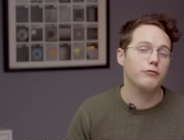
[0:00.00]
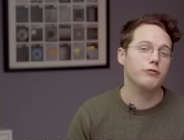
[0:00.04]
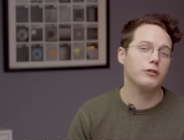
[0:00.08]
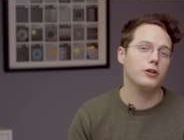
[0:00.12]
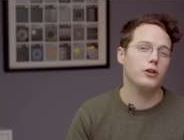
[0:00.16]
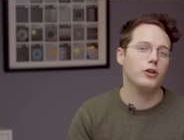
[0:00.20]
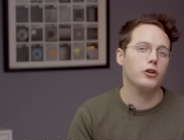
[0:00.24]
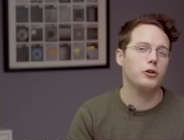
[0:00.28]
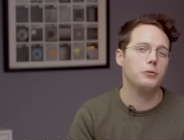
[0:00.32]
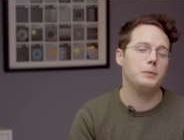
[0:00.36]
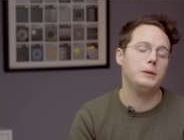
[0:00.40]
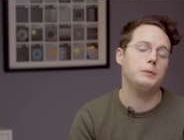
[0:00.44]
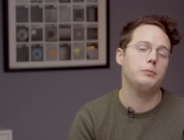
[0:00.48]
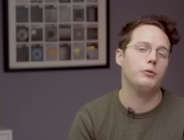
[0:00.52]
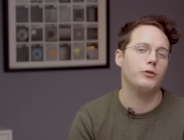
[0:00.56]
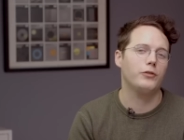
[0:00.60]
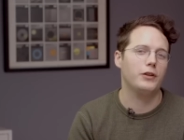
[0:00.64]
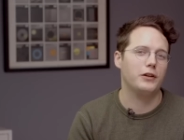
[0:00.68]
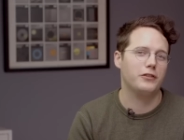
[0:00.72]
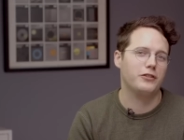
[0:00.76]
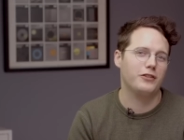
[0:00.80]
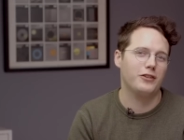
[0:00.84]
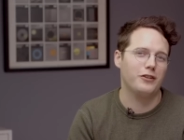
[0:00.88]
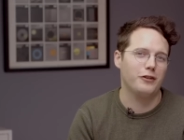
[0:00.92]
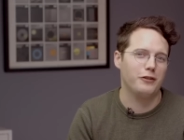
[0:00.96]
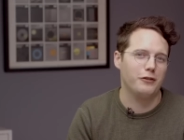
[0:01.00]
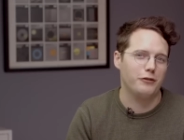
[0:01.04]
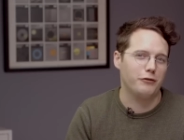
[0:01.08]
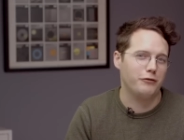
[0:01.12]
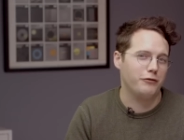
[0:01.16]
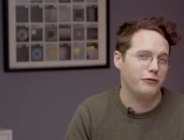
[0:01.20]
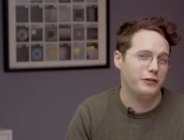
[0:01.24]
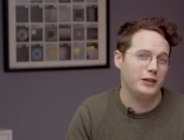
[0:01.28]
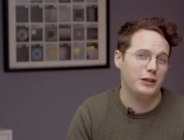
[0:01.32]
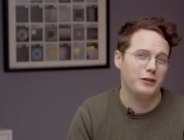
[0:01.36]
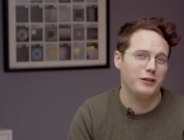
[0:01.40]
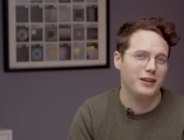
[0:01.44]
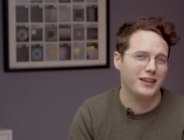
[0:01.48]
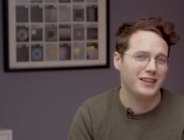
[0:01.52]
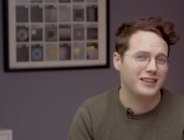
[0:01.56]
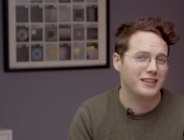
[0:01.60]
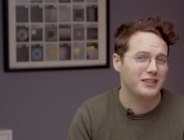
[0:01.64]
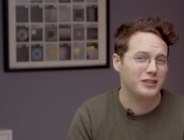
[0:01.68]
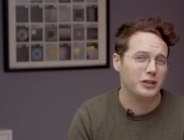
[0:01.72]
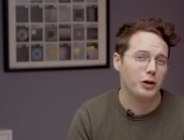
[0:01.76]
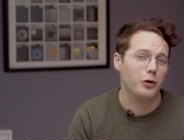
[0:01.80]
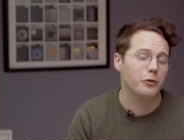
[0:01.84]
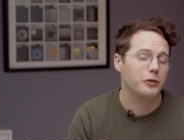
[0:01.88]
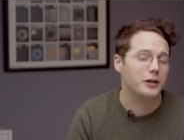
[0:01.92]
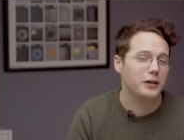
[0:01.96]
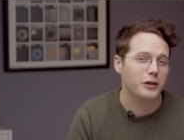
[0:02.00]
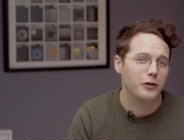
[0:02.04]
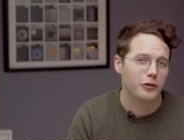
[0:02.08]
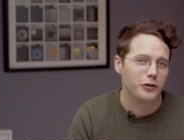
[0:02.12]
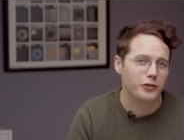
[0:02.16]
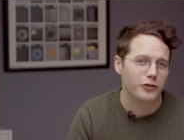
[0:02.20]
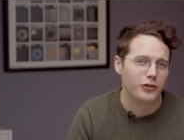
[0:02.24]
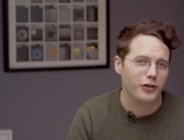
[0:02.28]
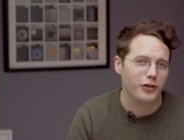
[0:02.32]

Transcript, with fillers: for a lot of people, that's going to feel like a Goldilocks